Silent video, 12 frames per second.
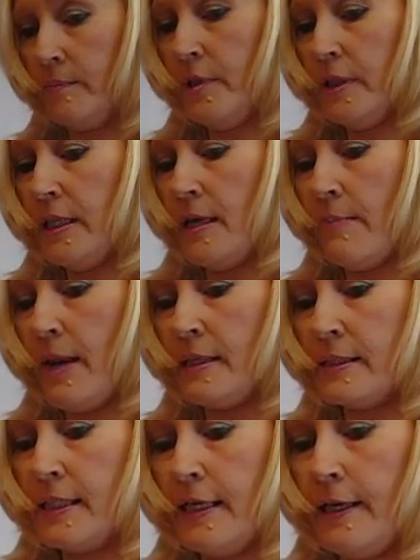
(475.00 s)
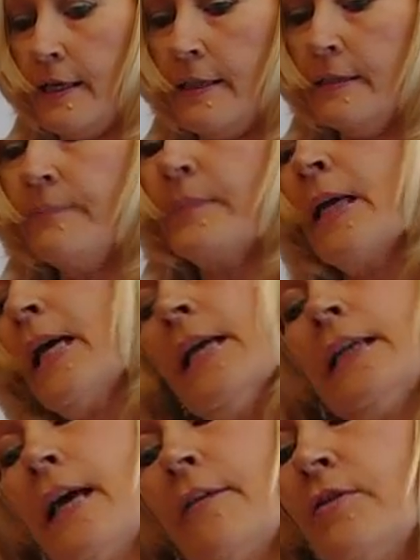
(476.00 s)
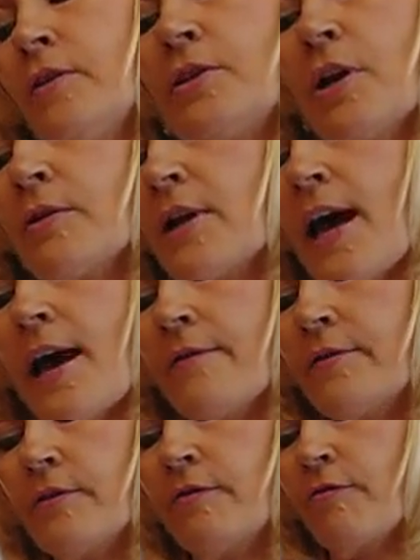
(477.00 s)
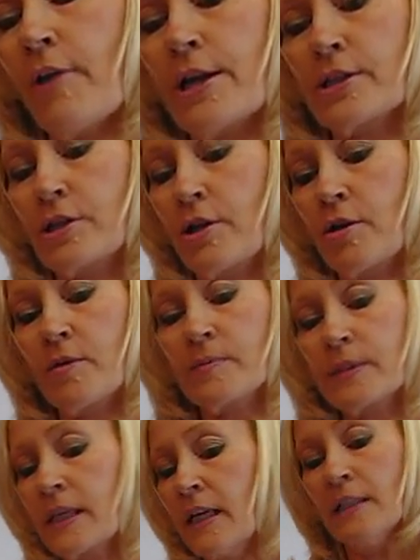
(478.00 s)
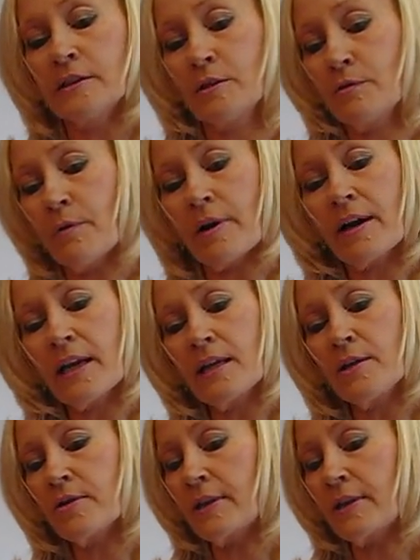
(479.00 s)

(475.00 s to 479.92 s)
put the amounts in. Now, if you don't have the fresh herbs, don't worry, you